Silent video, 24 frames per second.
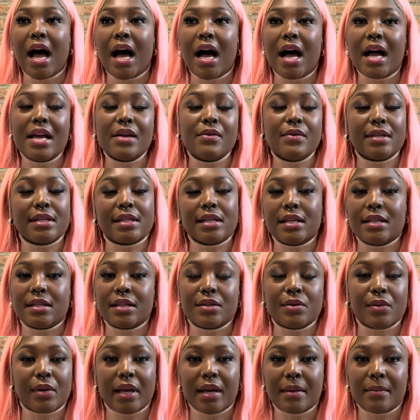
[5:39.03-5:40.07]
It was easy
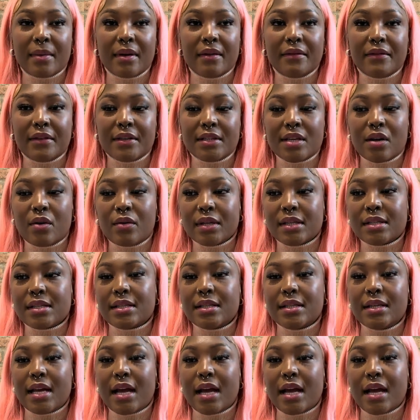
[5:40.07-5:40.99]
to get my visa, honestly.